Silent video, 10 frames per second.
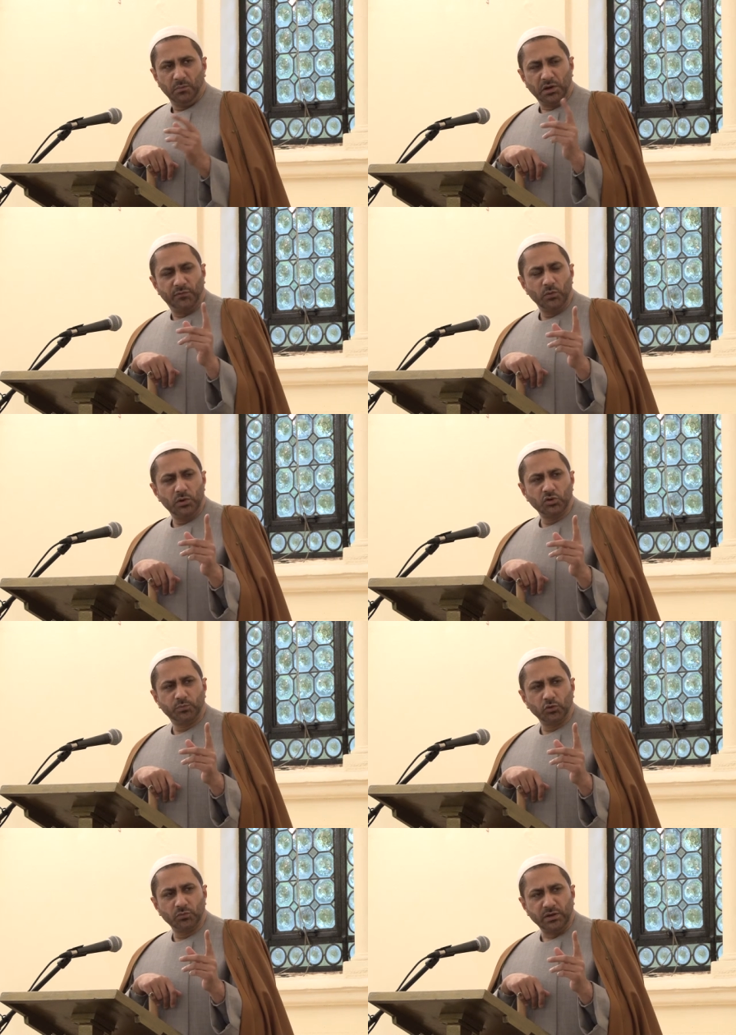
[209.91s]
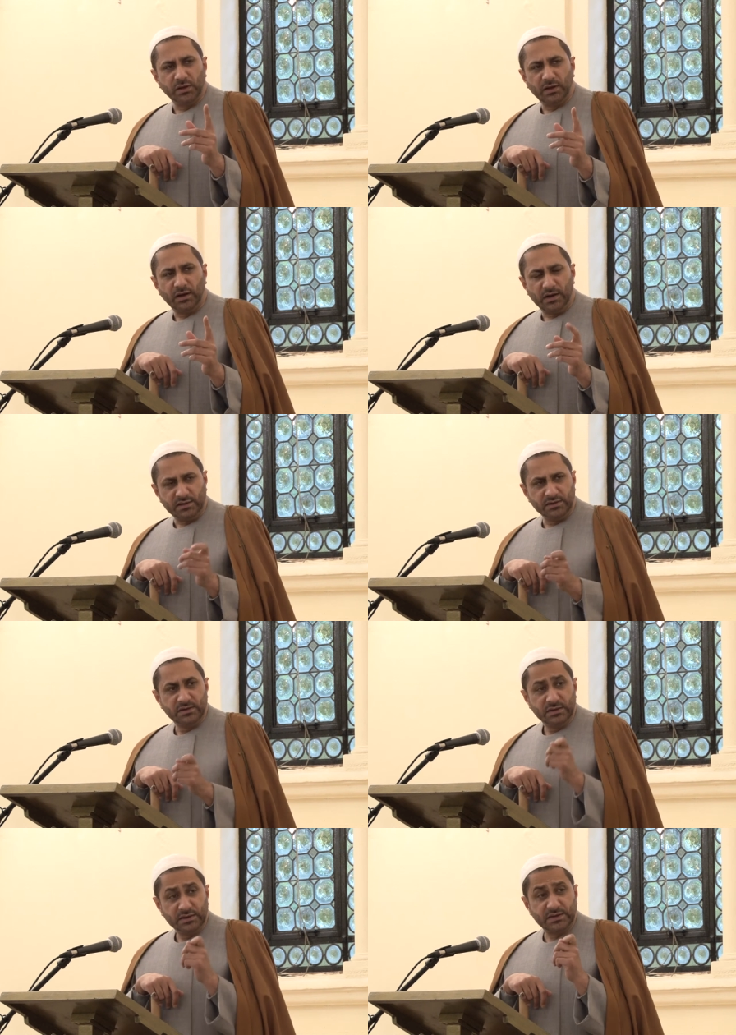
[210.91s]
But if you were to put me
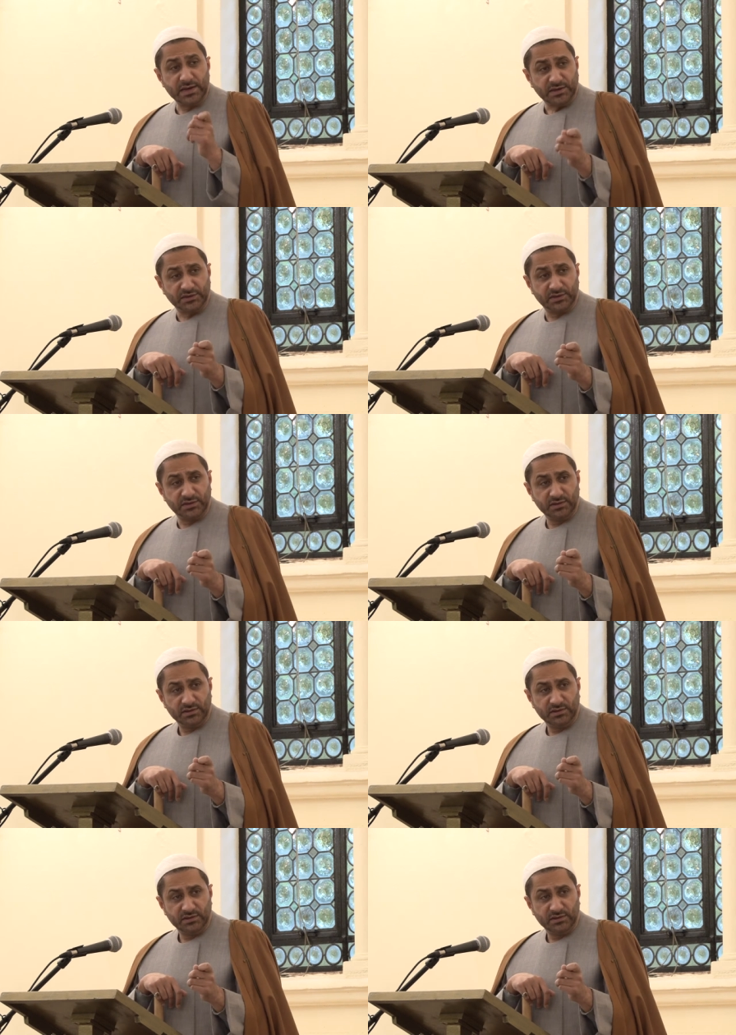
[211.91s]
under test,